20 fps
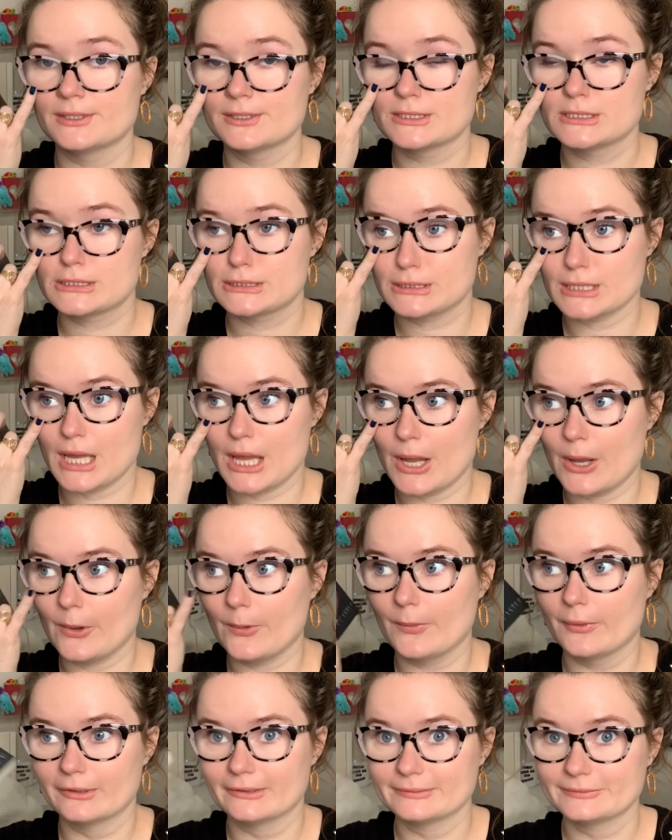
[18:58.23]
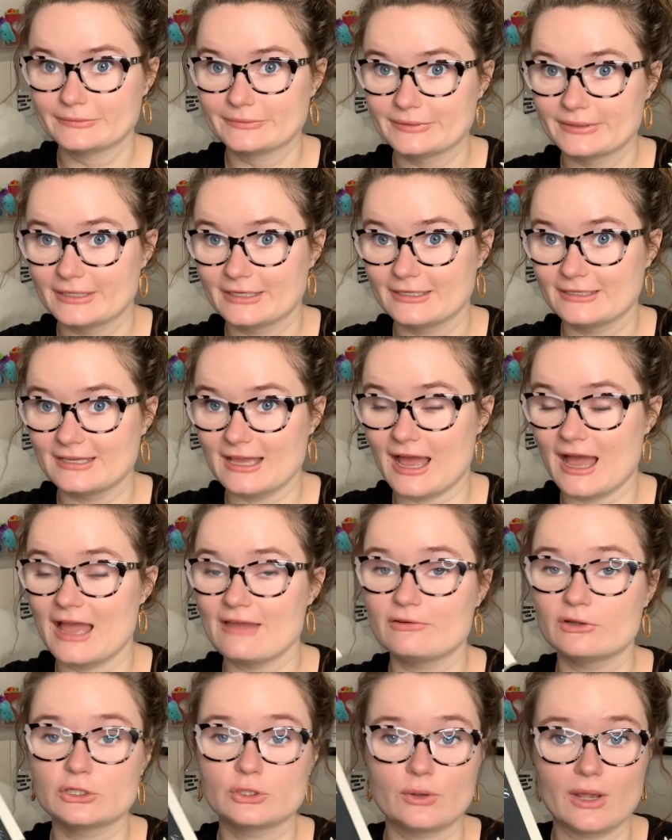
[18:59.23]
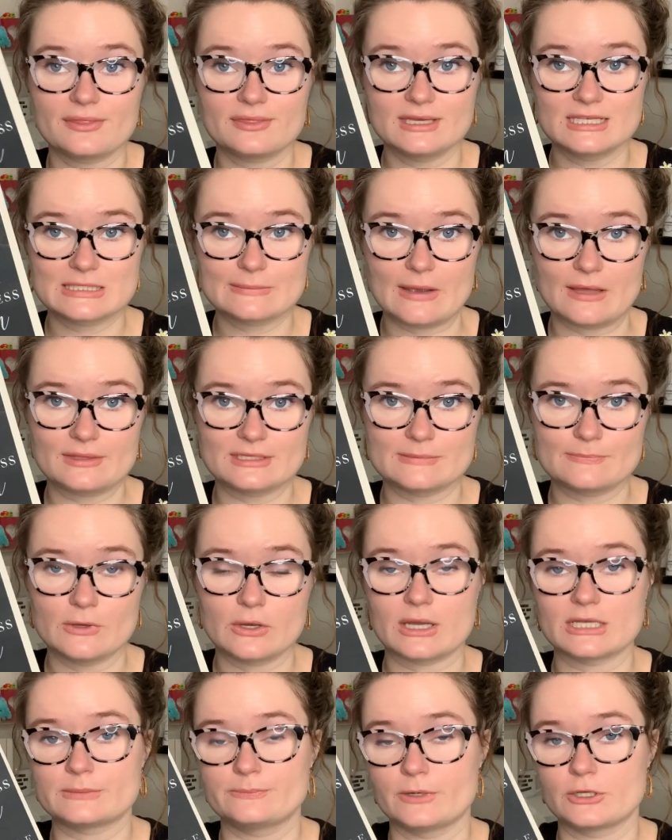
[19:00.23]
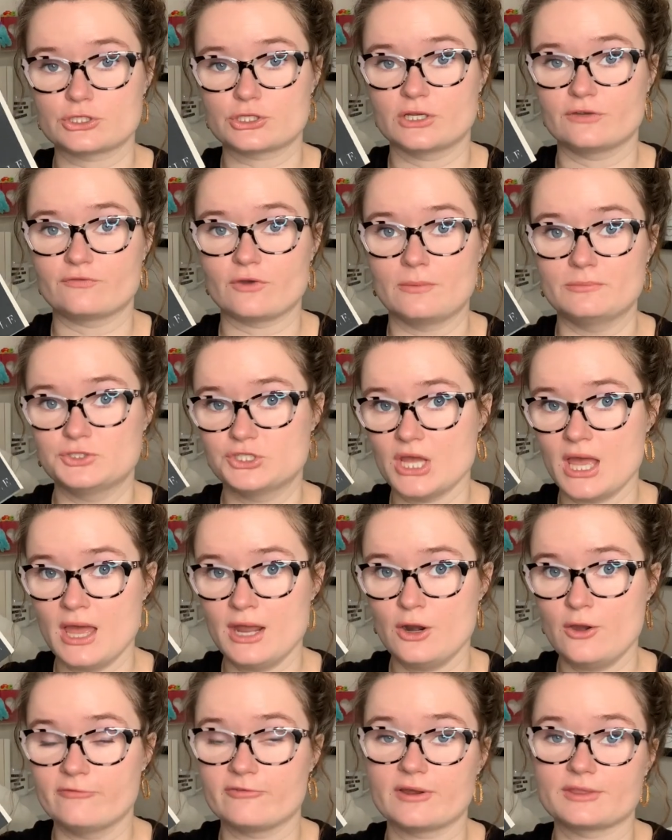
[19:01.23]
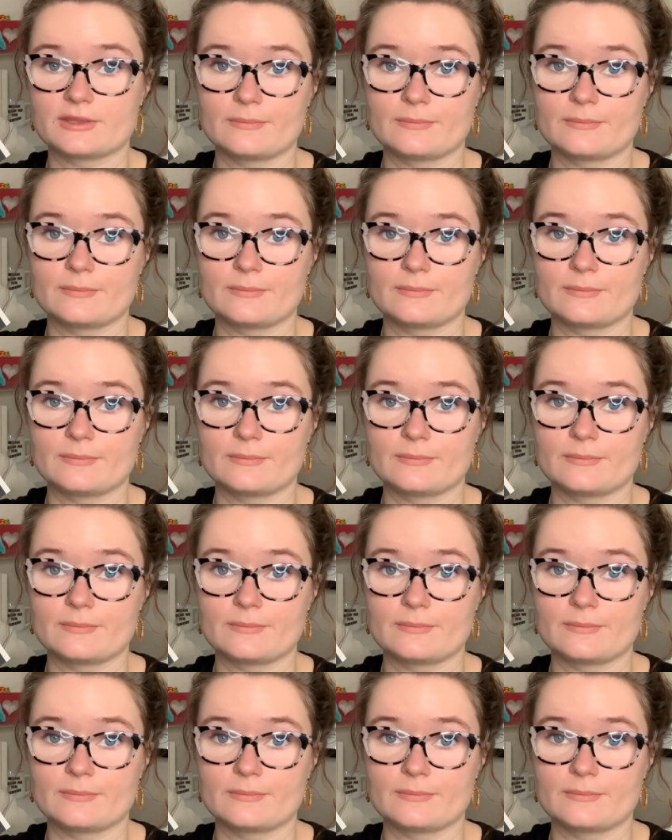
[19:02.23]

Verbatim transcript: So yeah, I heard great things about this book, especially from Jen over at The